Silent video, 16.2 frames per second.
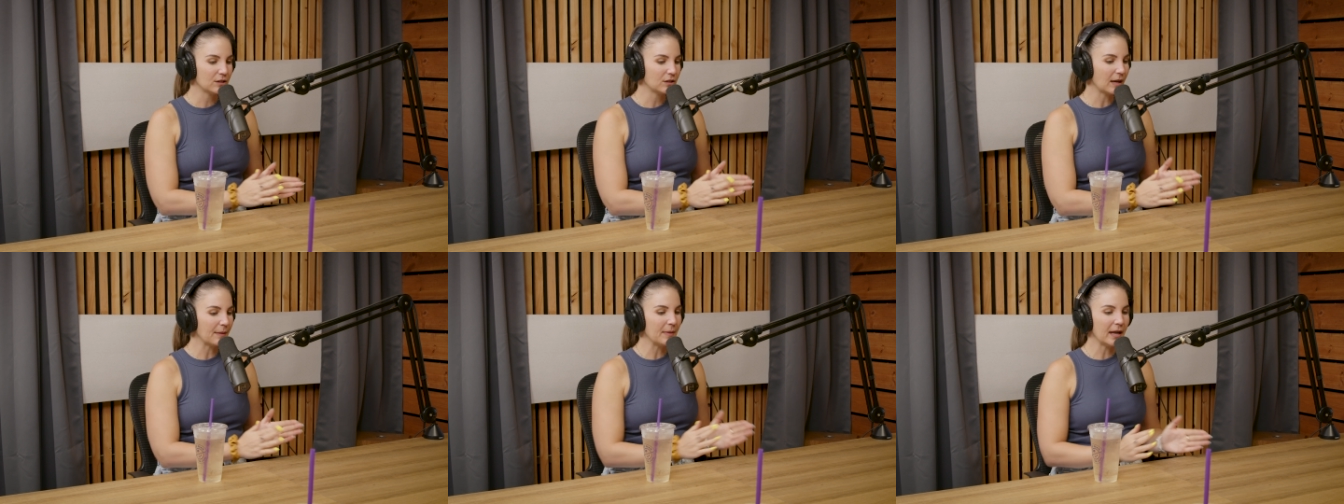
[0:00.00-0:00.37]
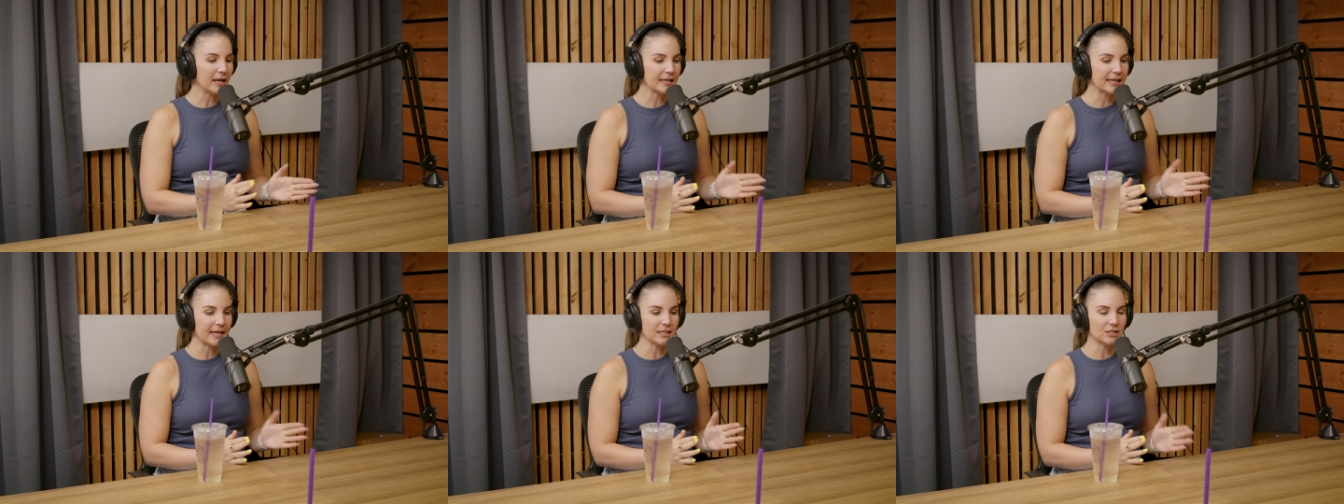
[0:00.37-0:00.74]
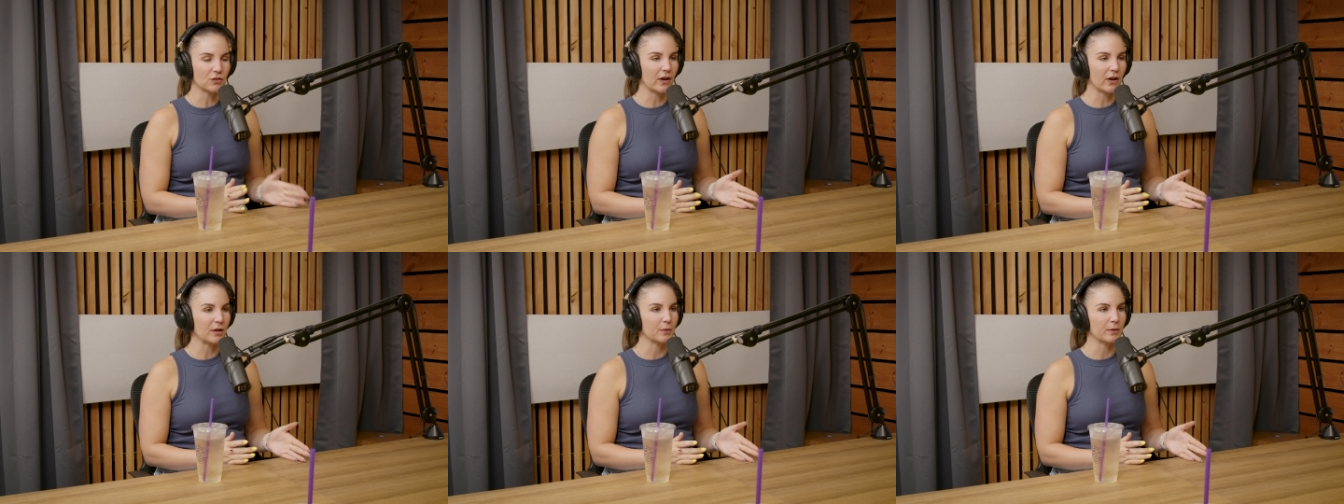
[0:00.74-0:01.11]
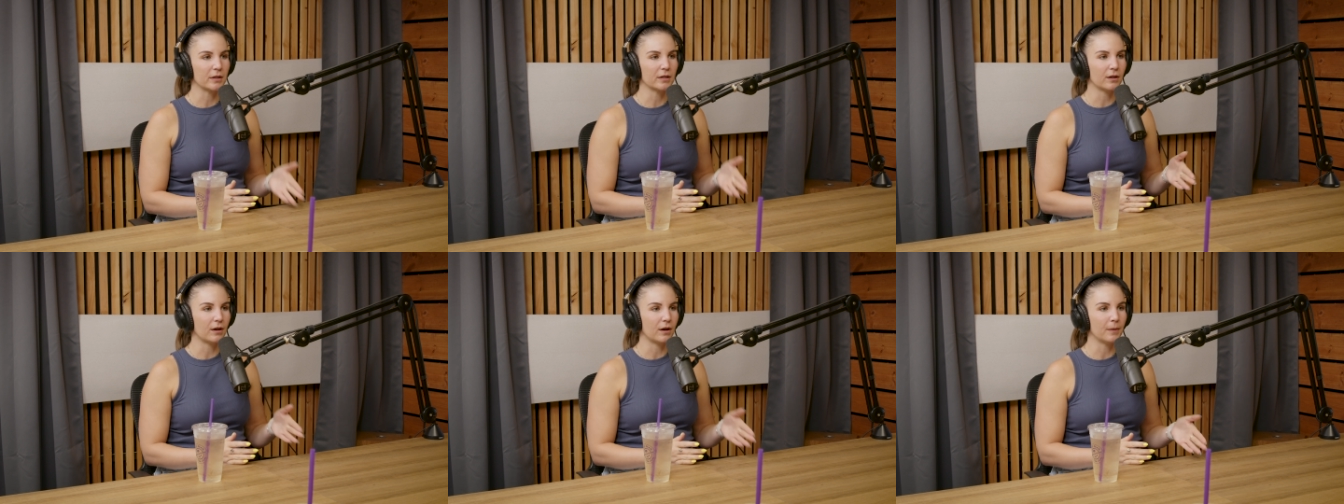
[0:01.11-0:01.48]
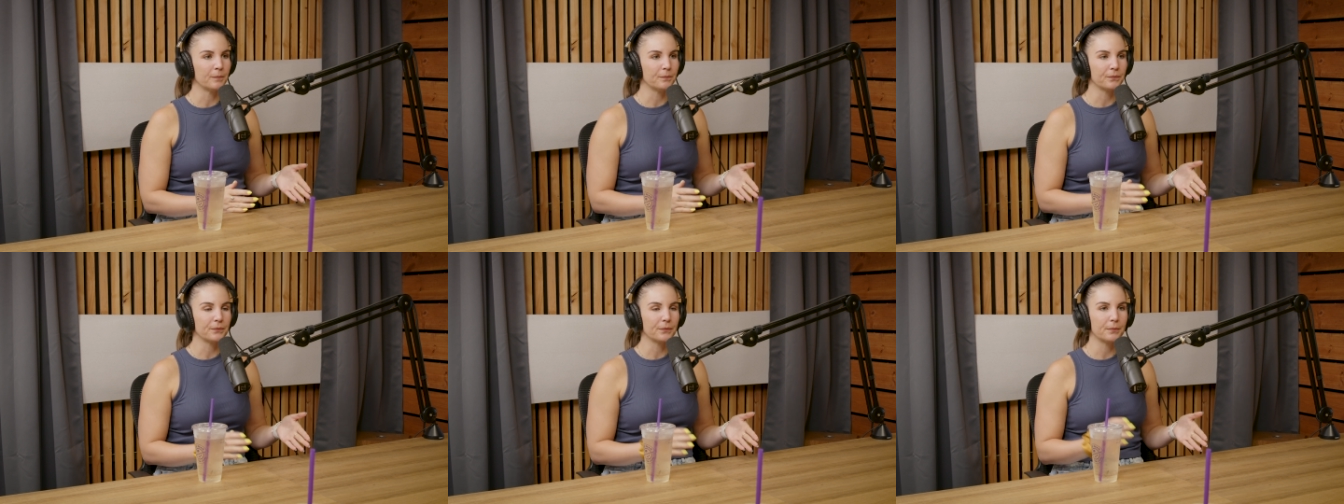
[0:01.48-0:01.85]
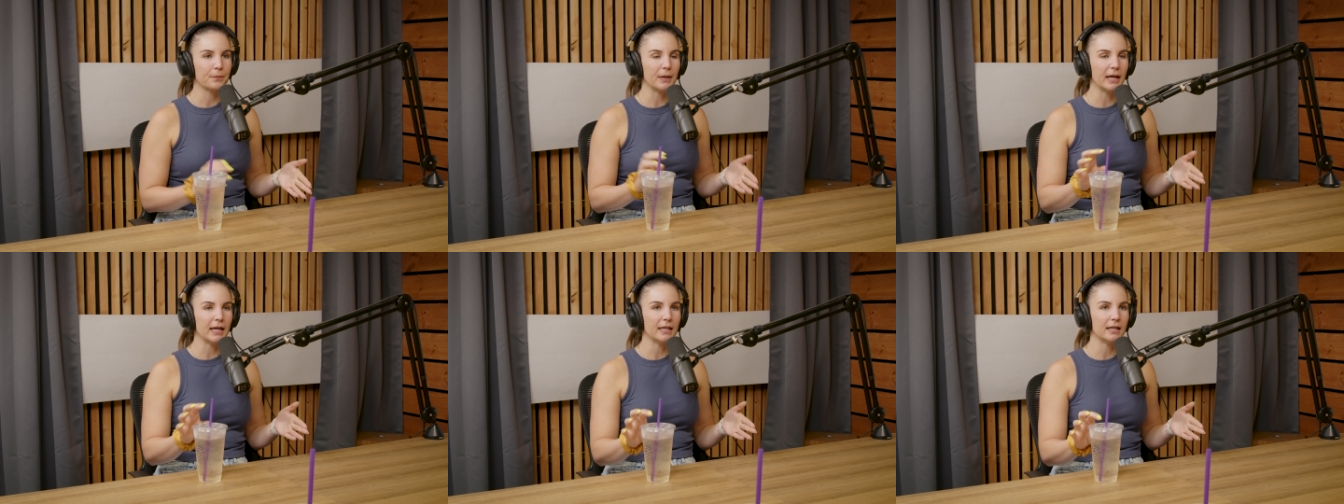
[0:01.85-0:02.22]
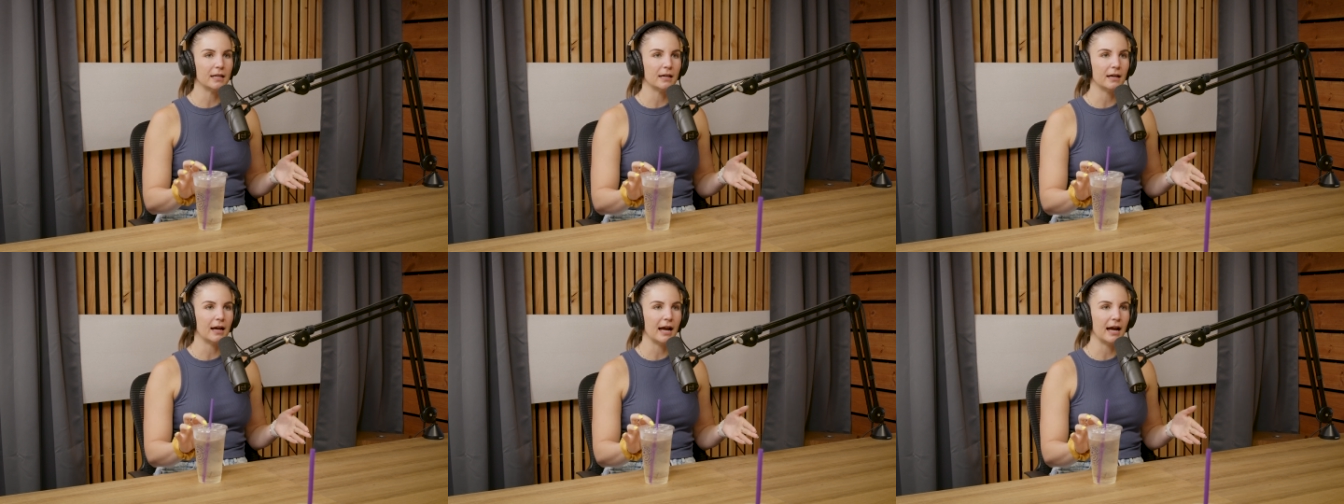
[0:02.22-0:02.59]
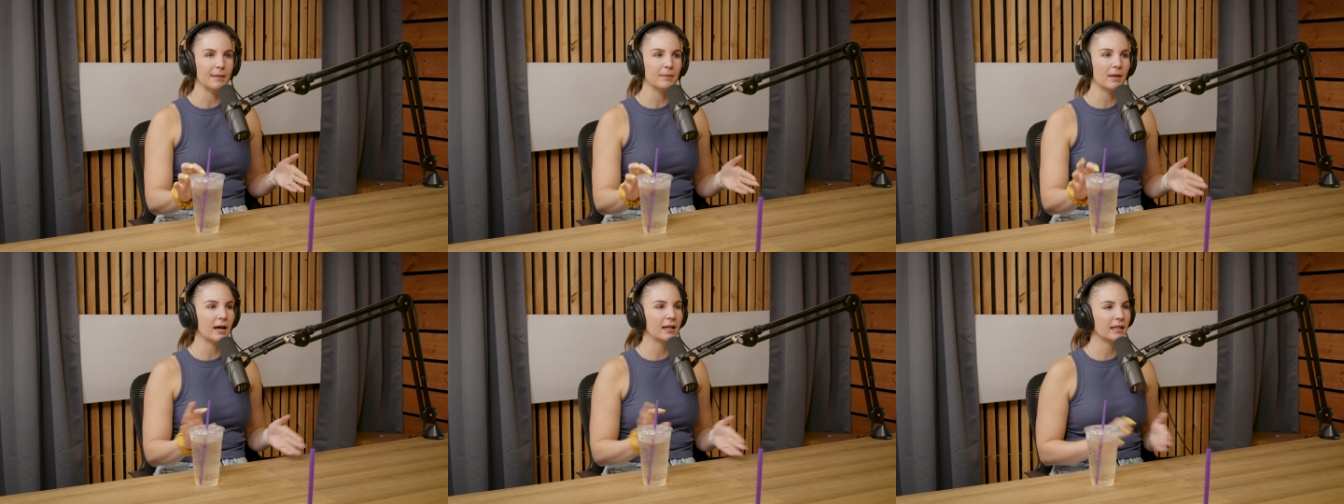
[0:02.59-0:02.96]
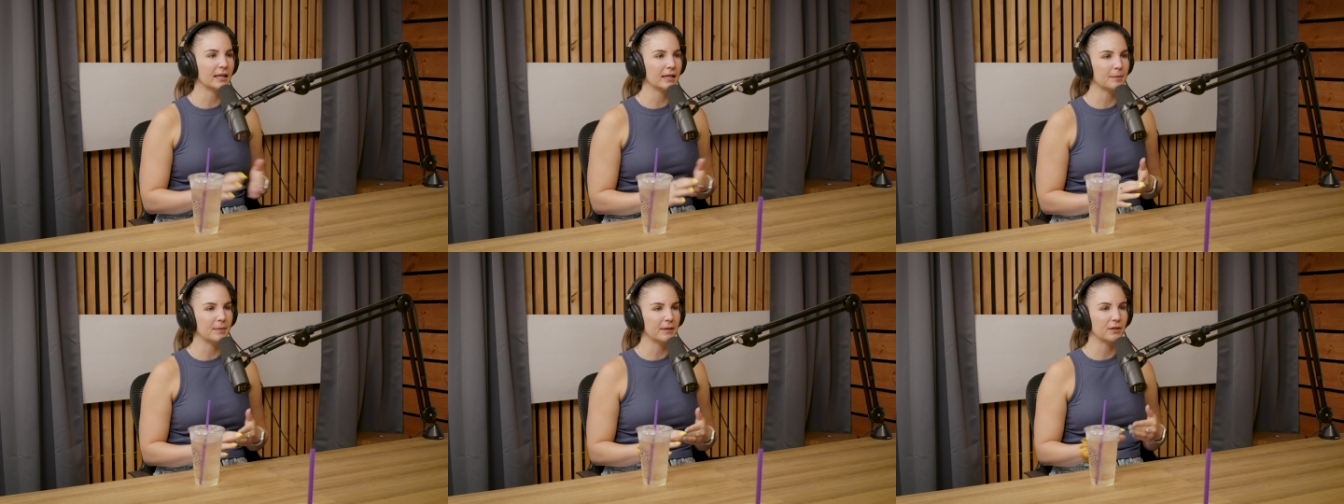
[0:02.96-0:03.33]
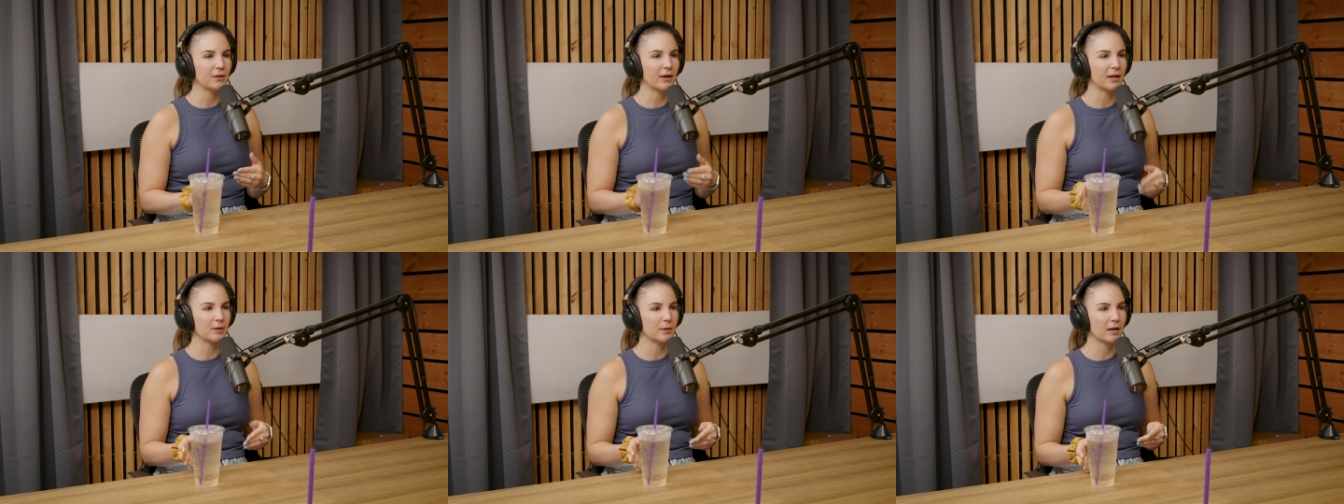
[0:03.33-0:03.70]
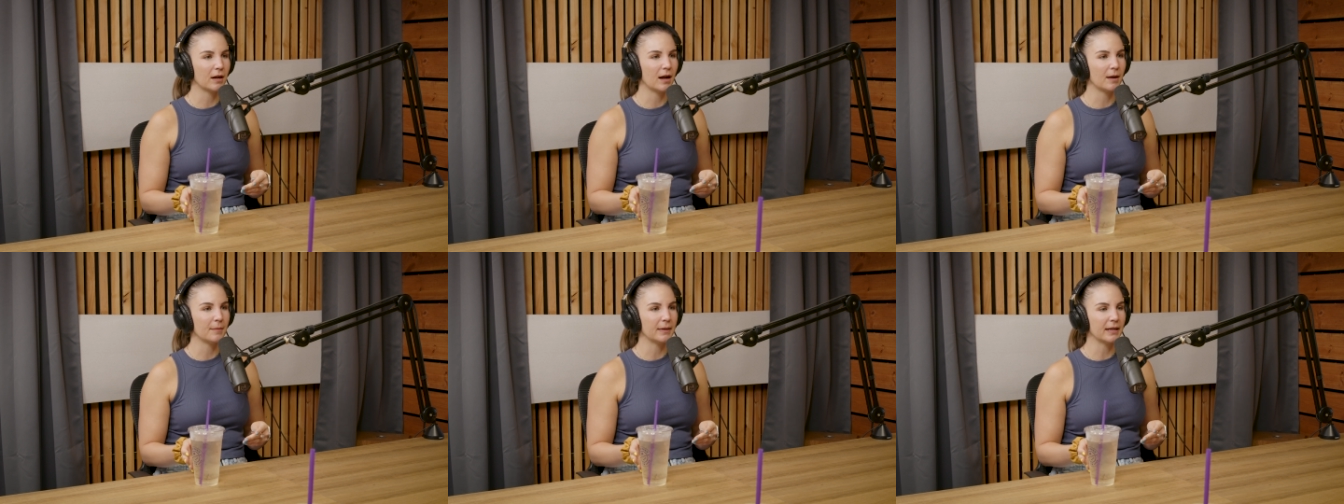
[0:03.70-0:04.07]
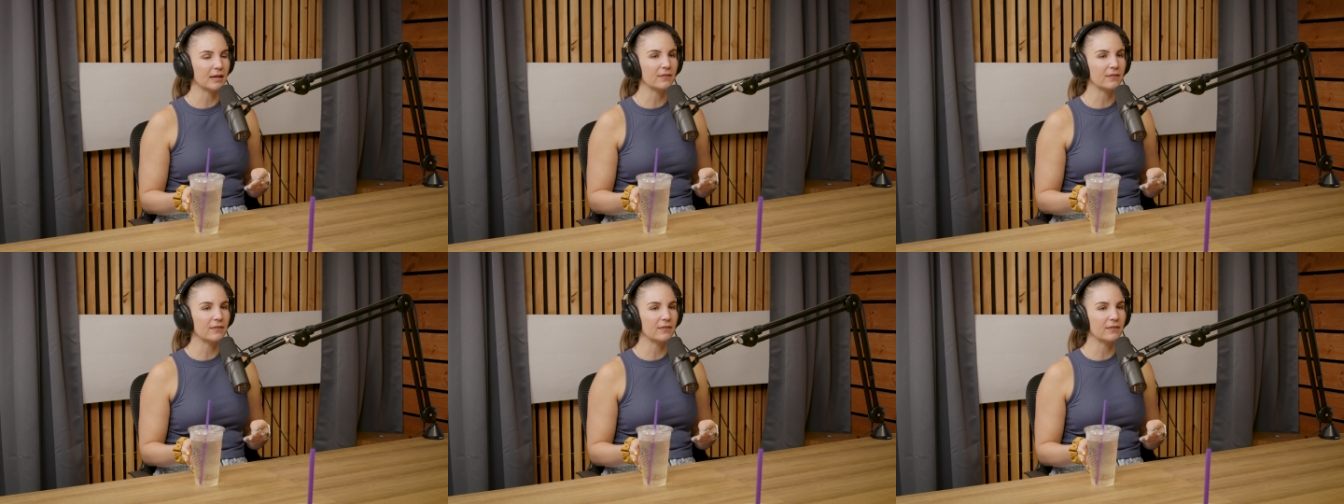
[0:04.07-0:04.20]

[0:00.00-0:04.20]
I'm not against crowd work at all, but I'm not like a big crowd work comic.